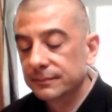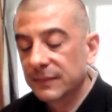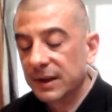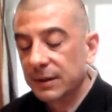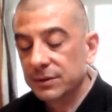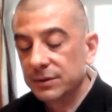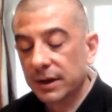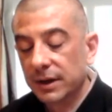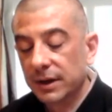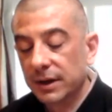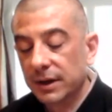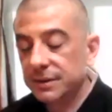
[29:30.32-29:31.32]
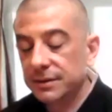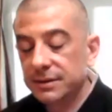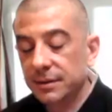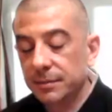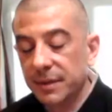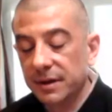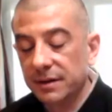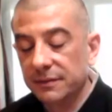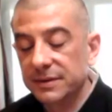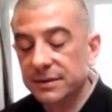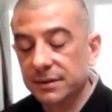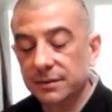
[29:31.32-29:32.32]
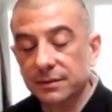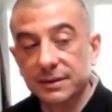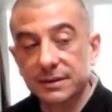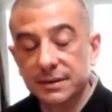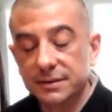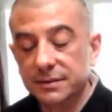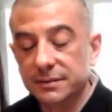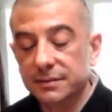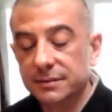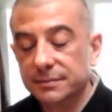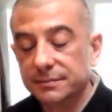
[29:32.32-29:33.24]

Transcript: He was not interested in some metaphysical existence.